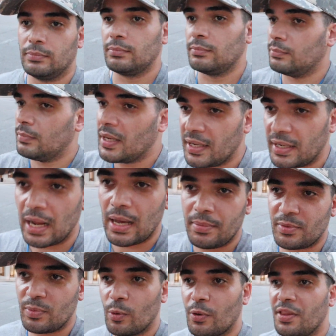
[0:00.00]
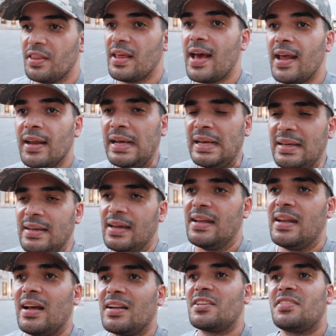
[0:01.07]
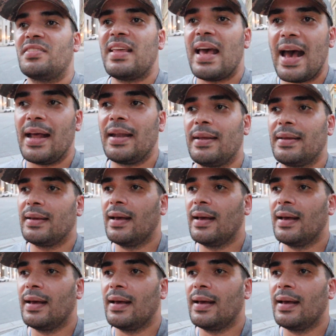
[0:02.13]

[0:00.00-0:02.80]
many times more than that. And not just that,